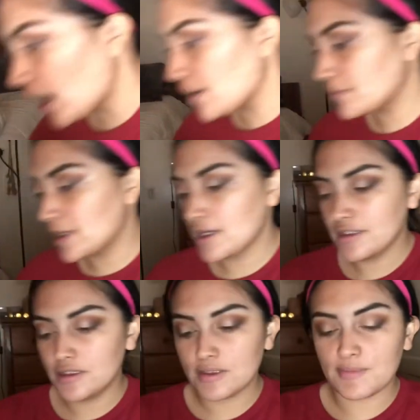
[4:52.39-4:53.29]
I'm
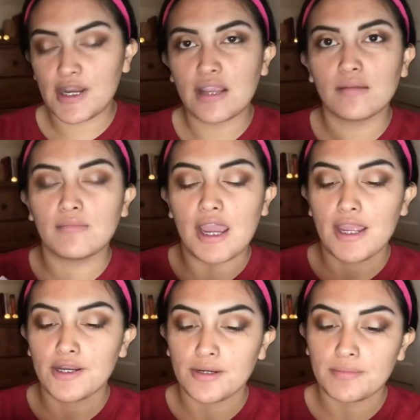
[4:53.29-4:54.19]
gonna spray
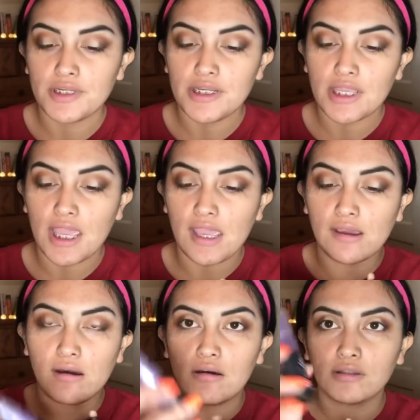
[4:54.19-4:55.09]
my Urban
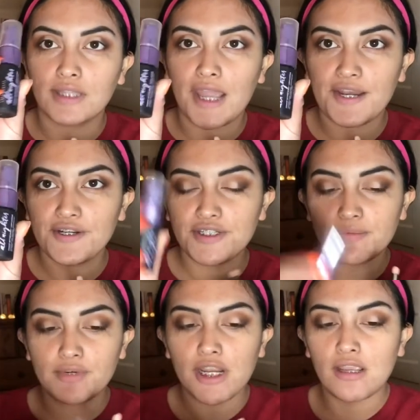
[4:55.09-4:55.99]
Decay All Nighter
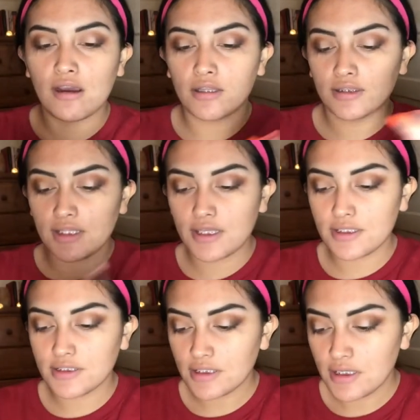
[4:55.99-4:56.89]
spray on
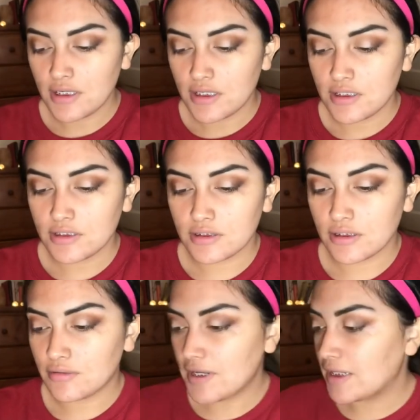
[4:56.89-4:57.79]
this
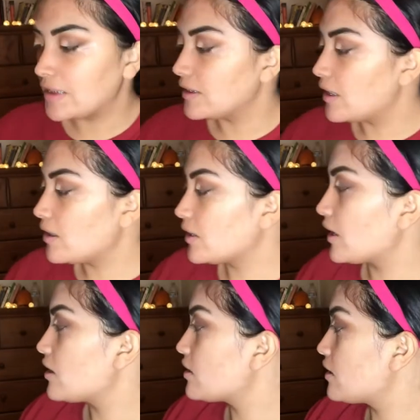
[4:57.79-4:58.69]
so it could
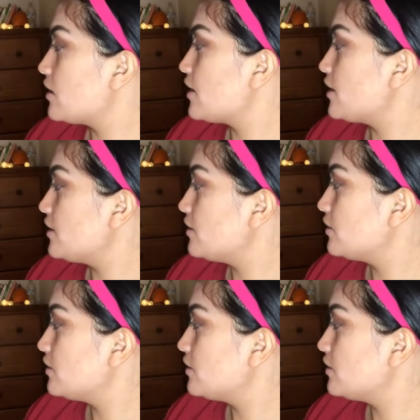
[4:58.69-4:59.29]
get the glitter.